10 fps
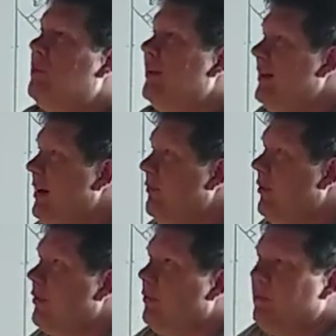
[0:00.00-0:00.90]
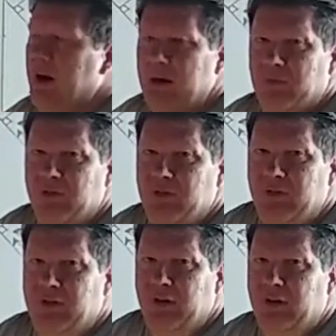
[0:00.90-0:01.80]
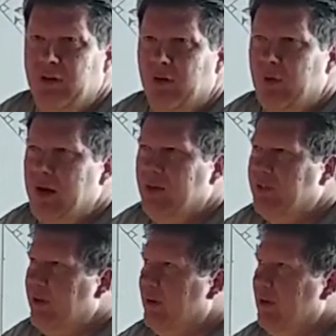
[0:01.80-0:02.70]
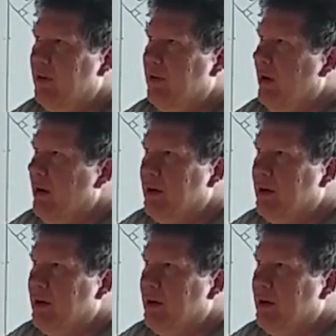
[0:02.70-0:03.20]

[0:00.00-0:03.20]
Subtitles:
believe that the Rams are just going to go out there and